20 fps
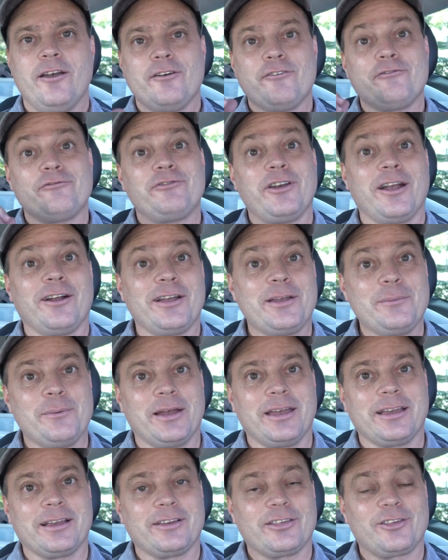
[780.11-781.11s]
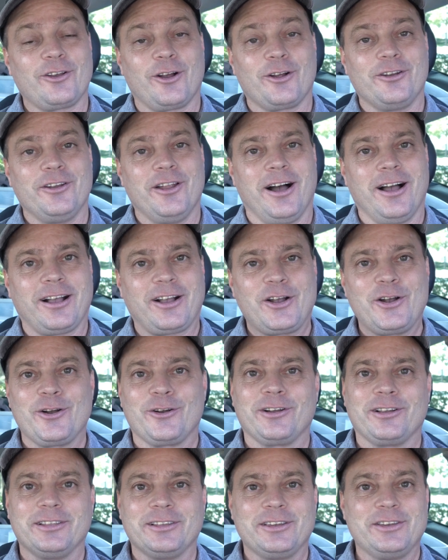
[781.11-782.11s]
Fairy wings are not
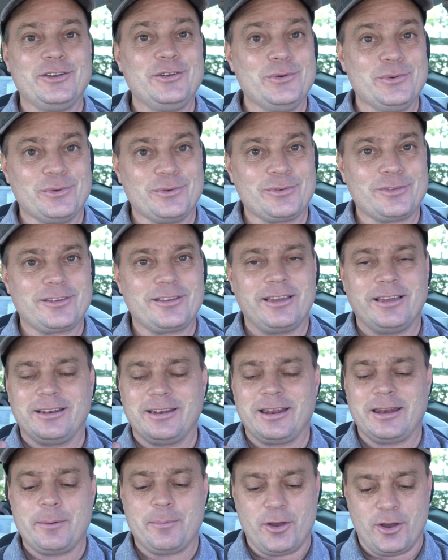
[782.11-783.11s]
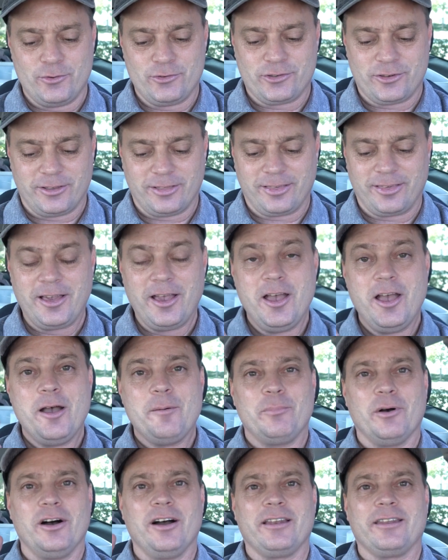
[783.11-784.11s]
currently used in any potions,
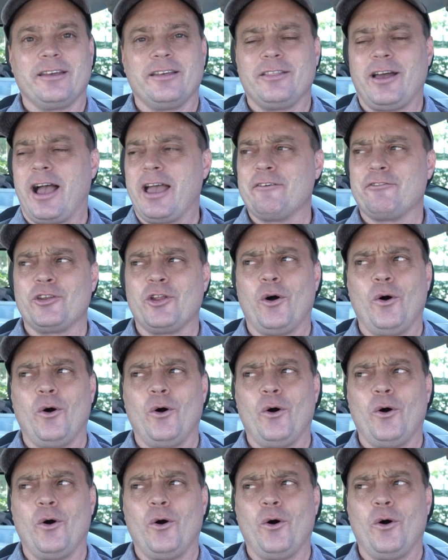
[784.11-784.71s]
but I have an